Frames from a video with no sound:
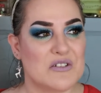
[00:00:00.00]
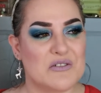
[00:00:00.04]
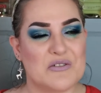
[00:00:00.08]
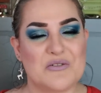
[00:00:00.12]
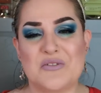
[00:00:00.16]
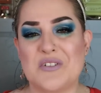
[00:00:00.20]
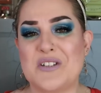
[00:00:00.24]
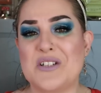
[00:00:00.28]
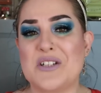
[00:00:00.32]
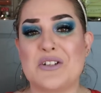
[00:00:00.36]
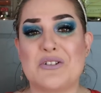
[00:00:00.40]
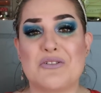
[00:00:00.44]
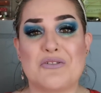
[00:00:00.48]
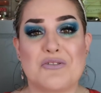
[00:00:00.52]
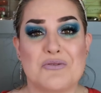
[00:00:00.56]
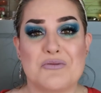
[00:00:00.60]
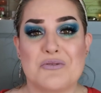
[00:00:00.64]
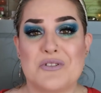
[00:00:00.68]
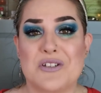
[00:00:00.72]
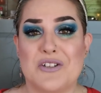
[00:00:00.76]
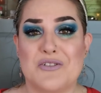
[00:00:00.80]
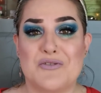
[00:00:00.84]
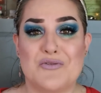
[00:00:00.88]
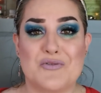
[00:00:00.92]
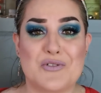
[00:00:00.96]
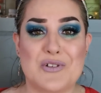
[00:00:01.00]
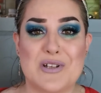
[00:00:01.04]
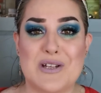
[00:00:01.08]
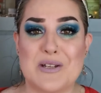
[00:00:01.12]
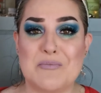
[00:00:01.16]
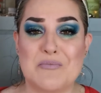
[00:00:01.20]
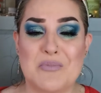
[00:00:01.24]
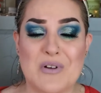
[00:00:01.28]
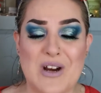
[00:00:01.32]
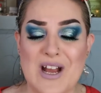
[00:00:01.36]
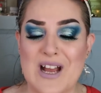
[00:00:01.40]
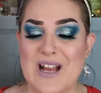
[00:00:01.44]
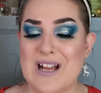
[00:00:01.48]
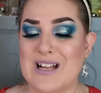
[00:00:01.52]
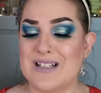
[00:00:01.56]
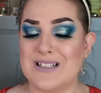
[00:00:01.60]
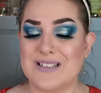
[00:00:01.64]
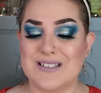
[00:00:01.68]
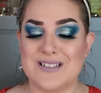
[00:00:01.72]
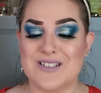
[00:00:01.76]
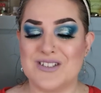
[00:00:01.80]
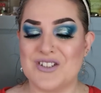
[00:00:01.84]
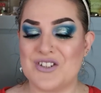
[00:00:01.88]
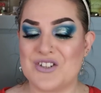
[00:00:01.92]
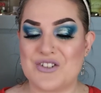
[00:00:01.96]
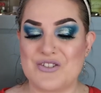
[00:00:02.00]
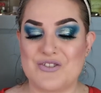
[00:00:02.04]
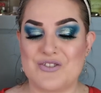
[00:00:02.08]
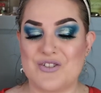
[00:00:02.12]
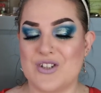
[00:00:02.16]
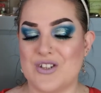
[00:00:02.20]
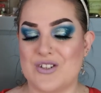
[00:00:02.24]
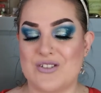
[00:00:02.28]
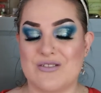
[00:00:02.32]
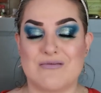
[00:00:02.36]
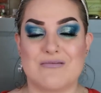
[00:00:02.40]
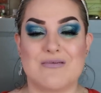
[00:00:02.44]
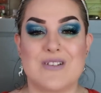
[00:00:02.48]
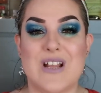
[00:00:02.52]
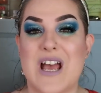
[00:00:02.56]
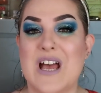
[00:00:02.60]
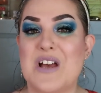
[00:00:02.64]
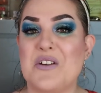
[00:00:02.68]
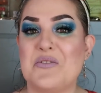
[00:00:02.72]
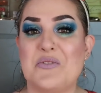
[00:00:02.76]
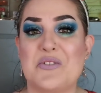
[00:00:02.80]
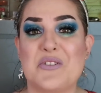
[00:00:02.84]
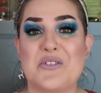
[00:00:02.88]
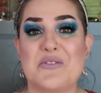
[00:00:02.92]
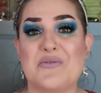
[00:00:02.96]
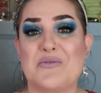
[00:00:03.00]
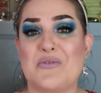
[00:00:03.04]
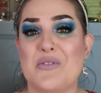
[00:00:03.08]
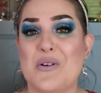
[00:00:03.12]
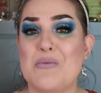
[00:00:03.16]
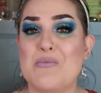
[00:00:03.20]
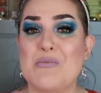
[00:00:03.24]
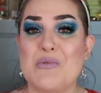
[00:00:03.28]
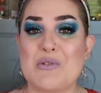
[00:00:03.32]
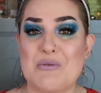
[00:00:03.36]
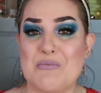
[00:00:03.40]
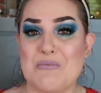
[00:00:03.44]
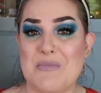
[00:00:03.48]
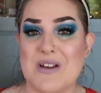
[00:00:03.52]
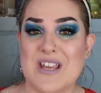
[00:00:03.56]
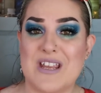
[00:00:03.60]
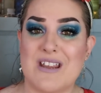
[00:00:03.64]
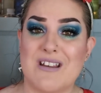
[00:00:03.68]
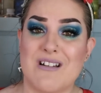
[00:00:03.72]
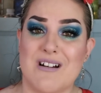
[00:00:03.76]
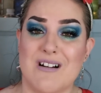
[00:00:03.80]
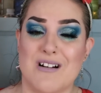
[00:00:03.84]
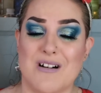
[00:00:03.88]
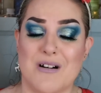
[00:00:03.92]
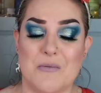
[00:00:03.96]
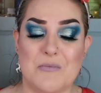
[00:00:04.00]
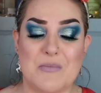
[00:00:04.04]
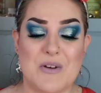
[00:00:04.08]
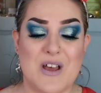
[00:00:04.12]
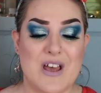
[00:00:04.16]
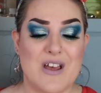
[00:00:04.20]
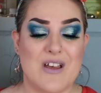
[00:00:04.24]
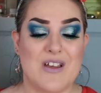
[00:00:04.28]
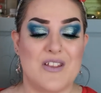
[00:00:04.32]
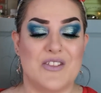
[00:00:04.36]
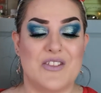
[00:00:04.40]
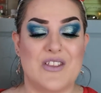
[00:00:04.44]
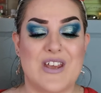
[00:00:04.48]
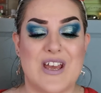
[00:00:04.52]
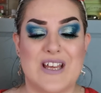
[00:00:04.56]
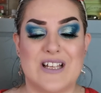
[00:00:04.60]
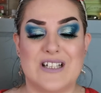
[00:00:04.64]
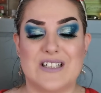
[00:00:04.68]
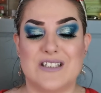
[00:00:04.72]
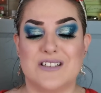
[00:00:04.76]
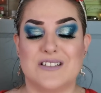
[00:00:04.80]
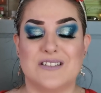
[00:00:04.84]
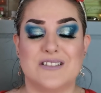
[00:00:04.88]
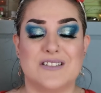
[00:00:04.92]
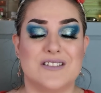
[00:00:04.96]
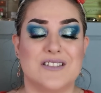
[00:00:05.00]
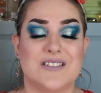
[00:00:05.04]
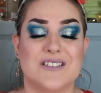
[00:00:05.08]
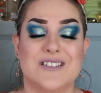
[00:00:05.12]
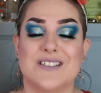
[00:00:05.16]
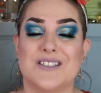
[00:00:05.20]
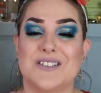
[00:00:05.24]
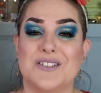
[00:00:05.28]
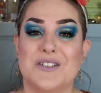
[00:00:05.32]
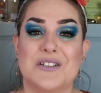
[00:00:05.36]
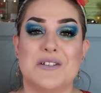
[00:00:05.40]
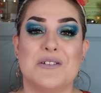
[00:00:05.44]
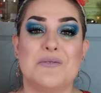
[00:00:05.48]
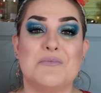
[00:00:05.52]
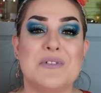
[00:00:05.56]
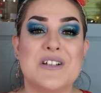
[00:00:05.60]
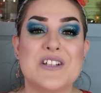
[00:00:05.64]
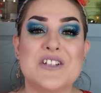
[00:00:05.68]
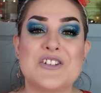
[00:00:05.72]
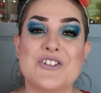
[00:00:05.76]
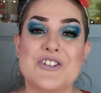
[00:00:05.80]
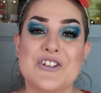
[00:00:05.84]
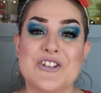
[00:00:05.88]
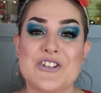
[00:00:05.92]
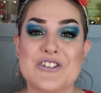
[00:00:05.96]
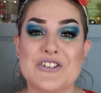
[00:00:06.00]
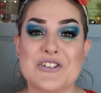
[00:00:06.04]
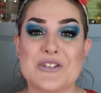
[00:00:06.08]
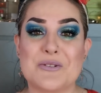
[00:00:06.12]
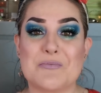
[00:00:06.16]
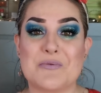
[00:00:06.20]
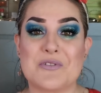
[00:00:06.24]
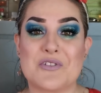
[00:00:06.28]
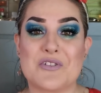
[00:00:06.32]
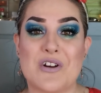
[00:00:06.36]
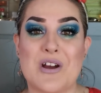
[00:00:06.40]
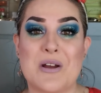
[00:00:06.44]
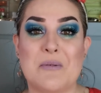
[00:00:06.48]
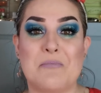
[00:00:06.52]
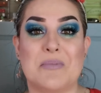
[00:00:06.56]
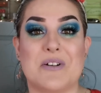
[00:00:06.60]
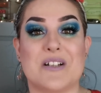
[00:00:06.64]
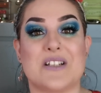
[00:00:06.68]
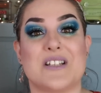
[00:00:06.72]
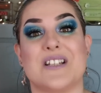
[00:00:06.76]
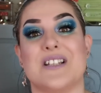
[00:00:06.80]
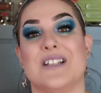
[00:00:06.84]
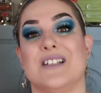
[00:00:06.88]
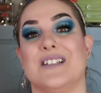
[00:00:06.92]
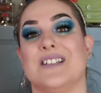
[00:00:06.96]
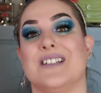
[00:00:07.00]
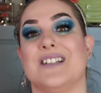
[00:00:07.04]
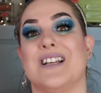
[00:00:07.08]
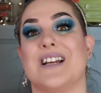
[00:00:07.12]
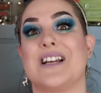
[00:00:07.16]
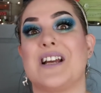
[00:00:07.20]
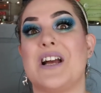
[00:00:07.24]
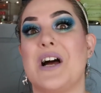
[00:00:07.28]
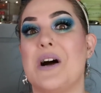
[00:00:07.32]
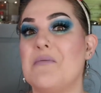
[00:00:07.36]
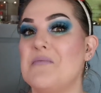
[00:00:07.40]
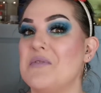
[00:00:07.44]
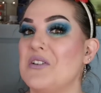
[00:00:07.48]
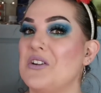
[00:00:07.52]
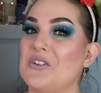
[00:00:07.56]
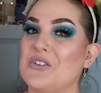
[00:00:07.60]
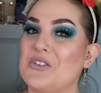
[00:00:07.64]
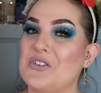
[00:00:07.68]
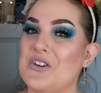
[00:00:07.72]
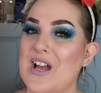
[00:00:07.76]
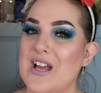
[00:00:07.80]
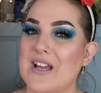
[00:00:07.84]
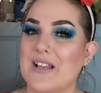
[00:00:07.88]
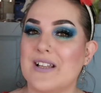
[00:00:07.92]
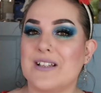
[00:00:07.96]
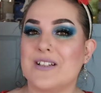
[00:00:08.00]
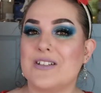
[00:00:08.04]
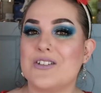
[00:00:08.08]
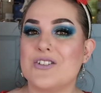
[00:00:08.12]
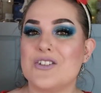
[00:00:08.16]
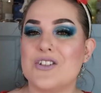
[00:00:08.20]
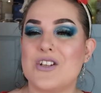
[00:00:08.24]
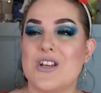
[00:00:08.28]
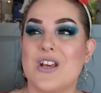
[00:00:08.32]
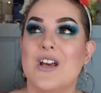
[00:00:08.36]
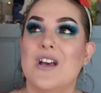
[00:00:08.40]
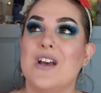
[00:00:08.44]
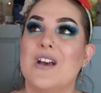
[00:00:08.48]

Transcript: finding cruelty-free brands, just having fun with makeup, then please do hit the subscribe button. Come along and